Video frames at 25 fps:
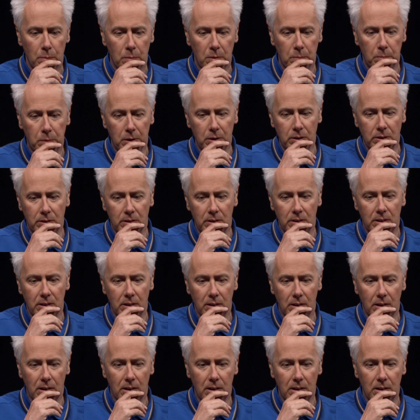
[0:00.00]
But
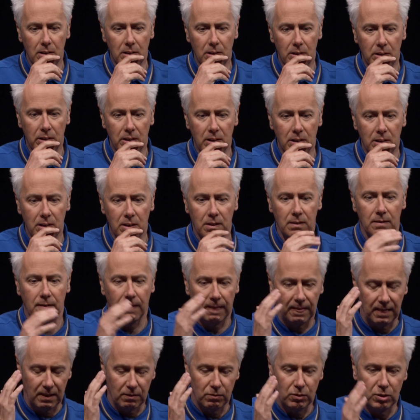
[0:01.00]
personally, I think
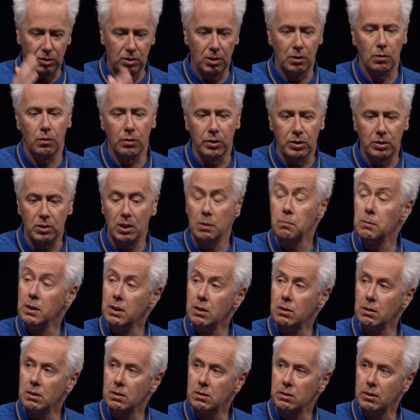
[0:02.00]
still the
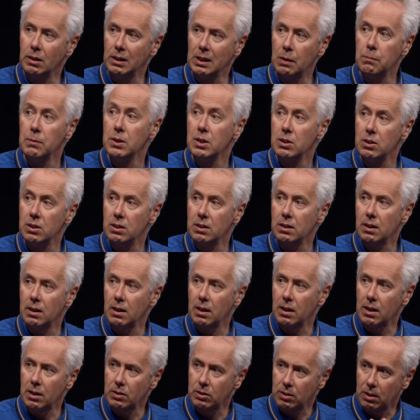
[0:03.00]
still image
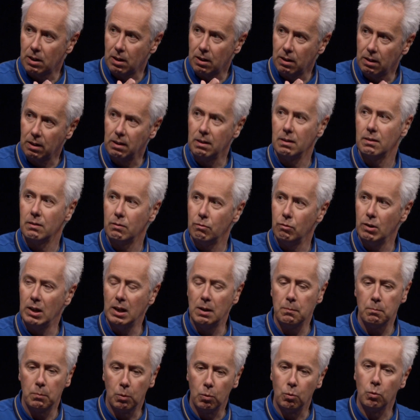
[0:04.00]
has a
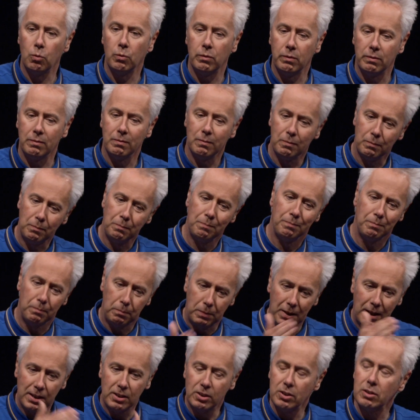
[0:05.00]
really important
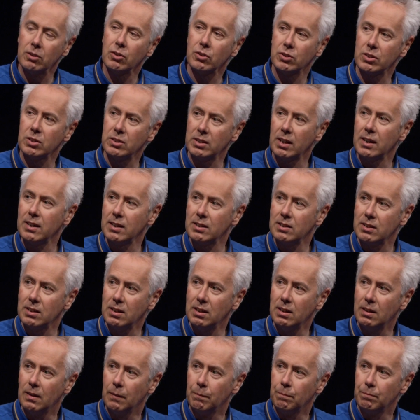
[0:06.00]
place in our
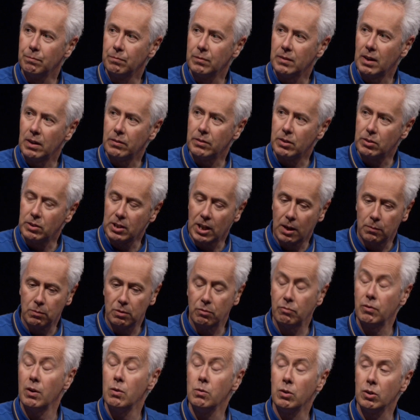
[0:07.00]
society, and the time
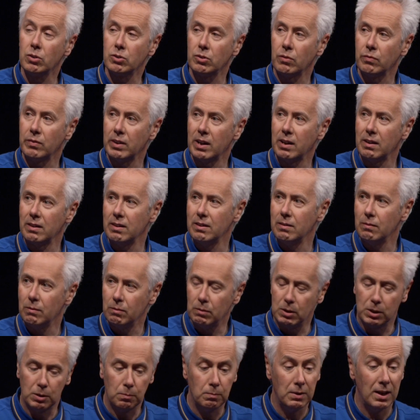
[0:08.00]
to focus on that,
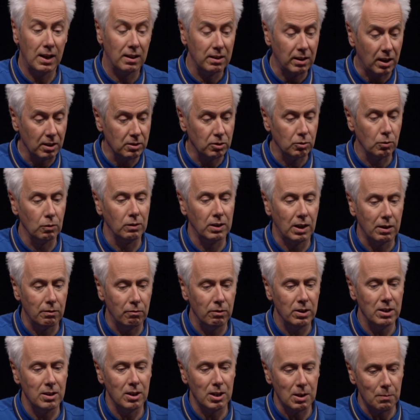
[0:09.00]
to me, I still
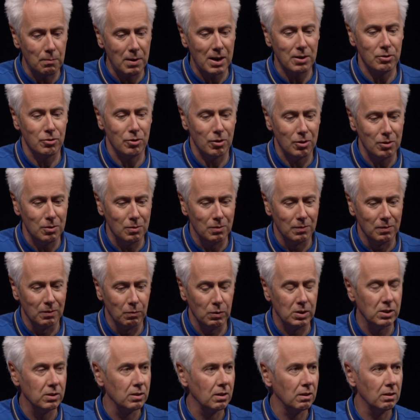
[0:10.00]
like reading the Metro,
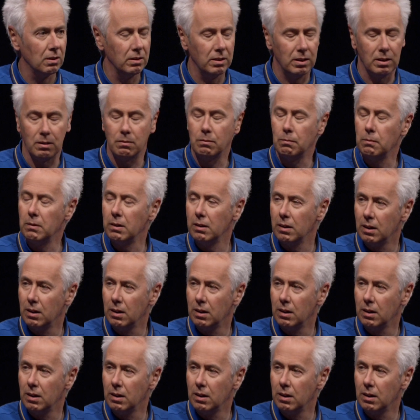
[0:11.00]
which is, you know,